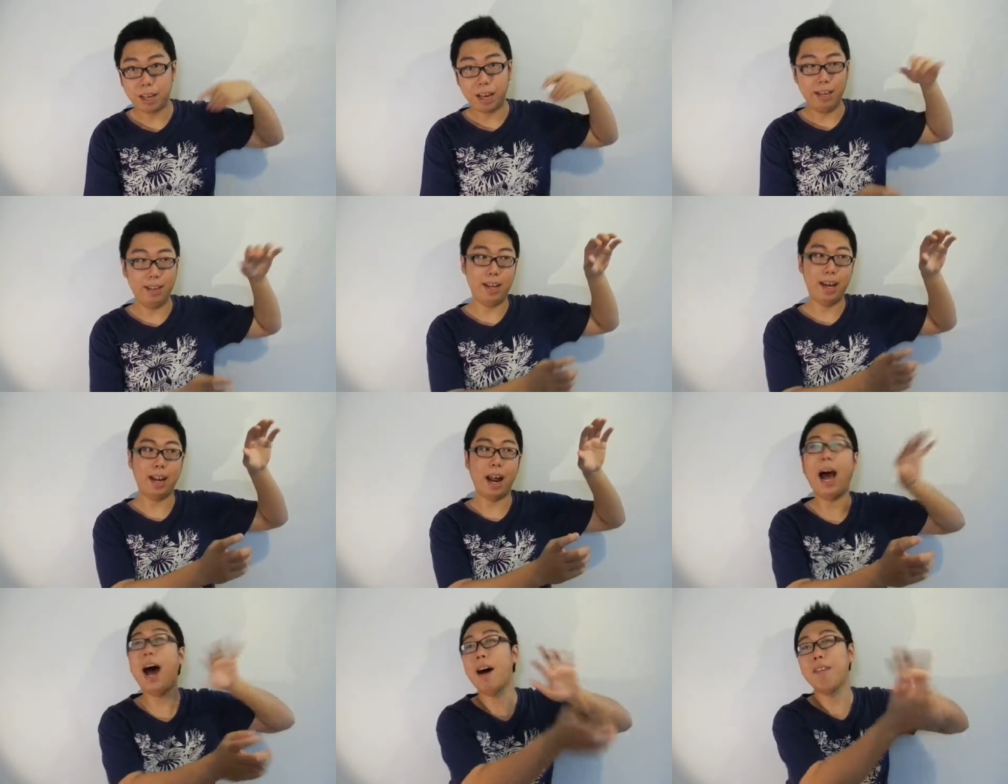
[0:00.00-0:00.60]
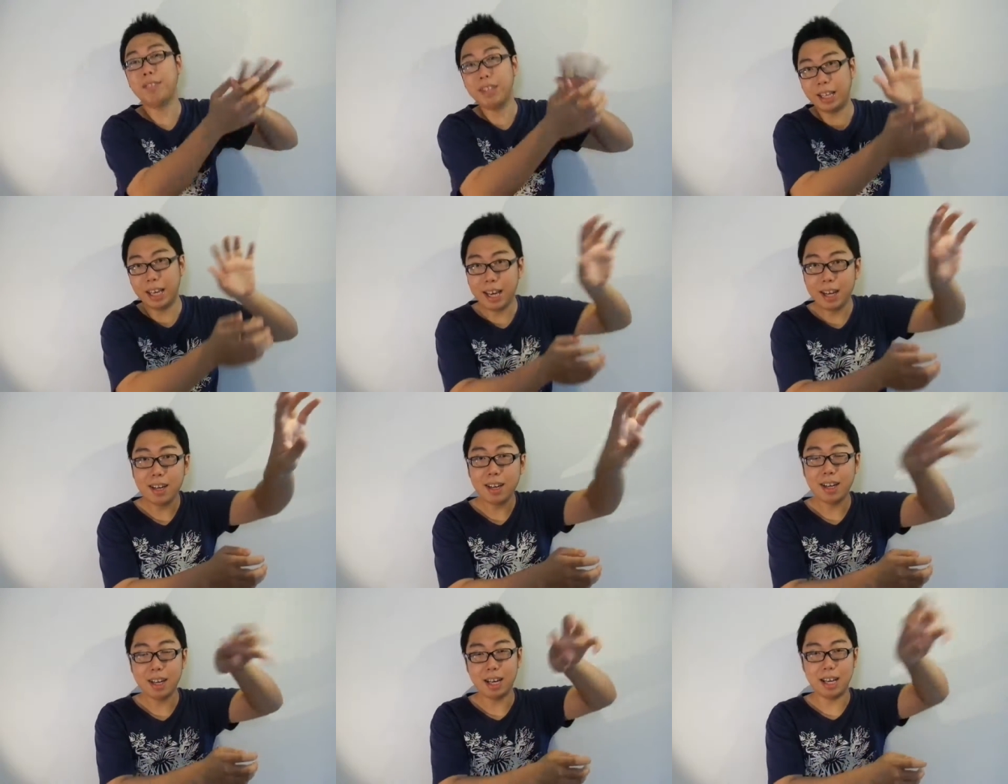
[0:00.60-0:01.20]
and then halved
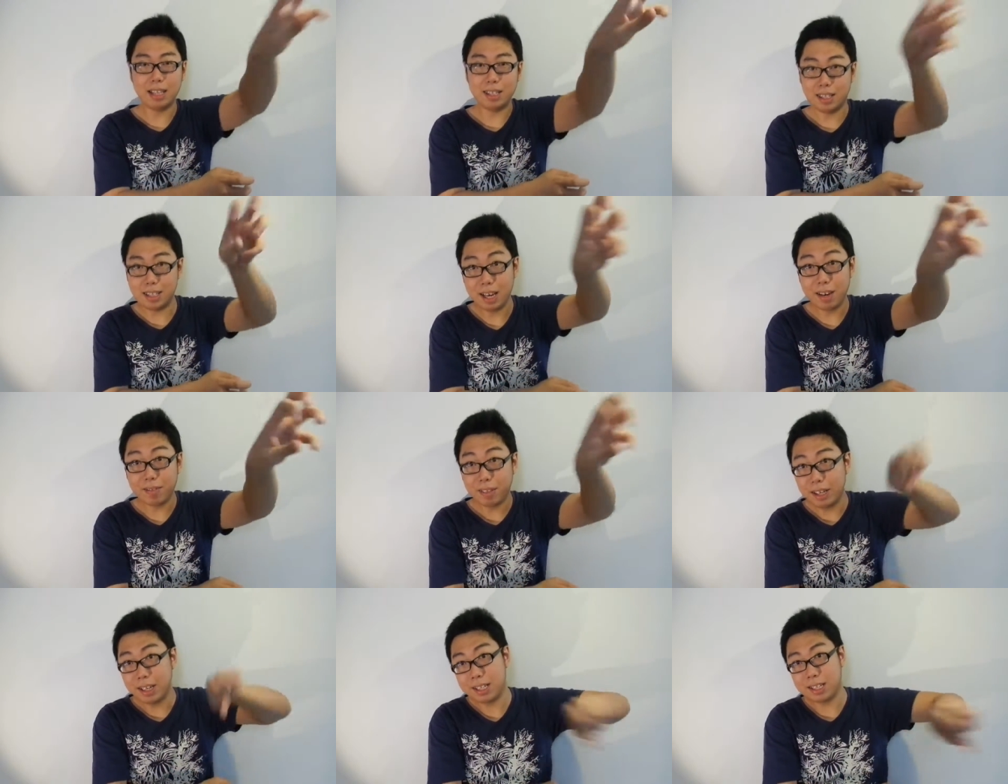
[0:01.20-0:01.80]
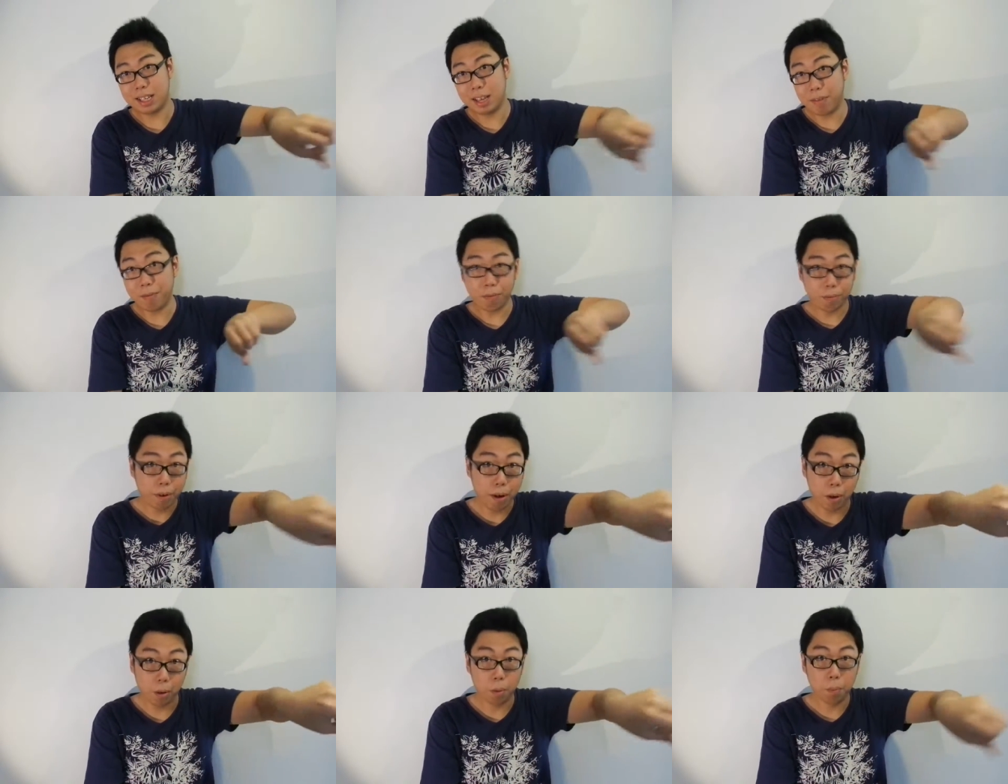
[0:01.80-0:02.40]
again and saved in the same
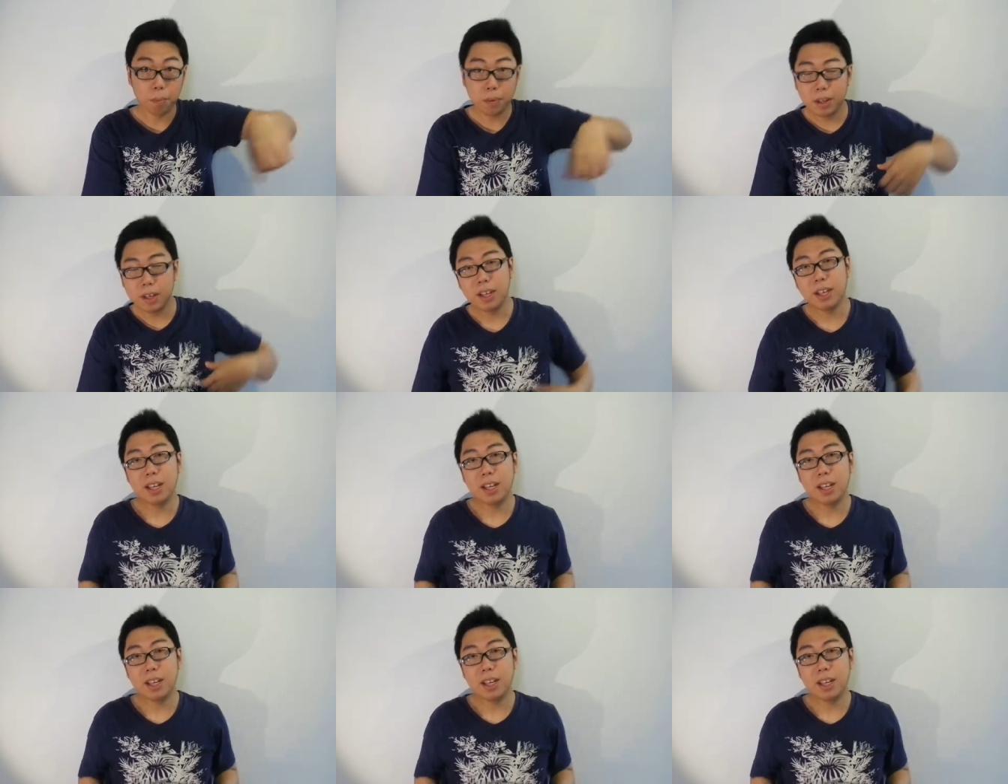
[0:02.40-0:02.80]
file.